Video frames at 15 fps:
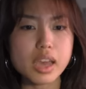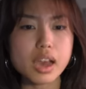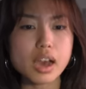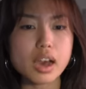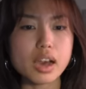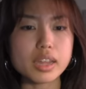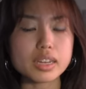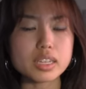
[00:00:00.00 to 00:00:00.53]

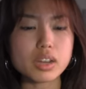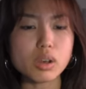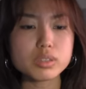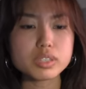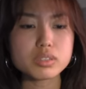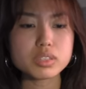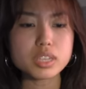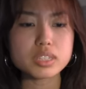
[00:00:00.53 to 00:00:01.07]
And it
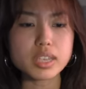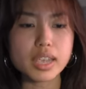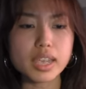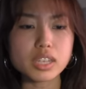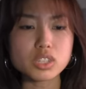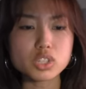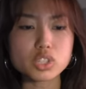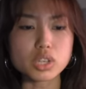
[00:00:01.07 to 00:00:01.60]
also says
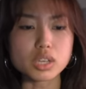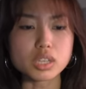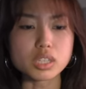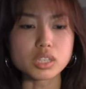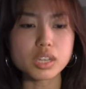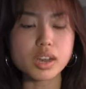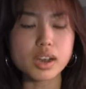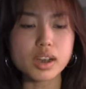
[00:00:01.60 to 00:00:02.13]

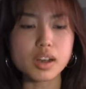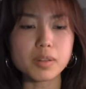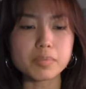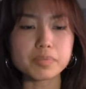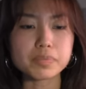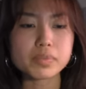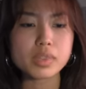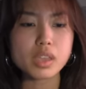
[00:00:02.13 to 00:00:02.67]
angel.
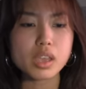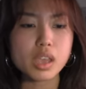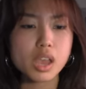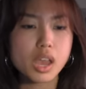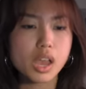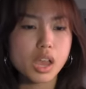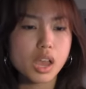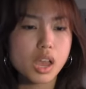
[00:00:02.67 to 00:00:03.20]
Yeah,
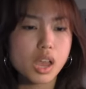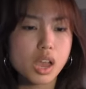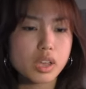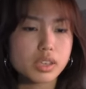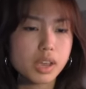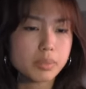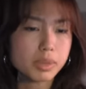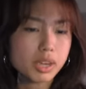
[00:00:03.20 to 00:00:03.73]

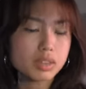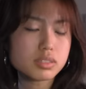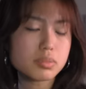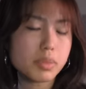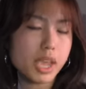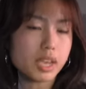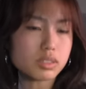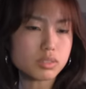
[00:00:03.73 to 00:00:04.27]
I'm getting
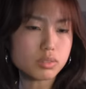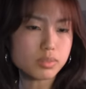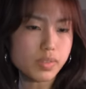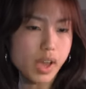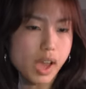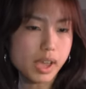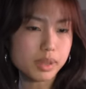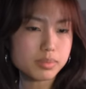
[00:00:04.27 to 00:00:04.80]
some angel
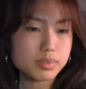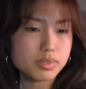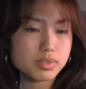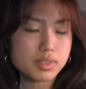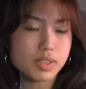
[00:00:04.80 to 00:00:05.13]
vibes.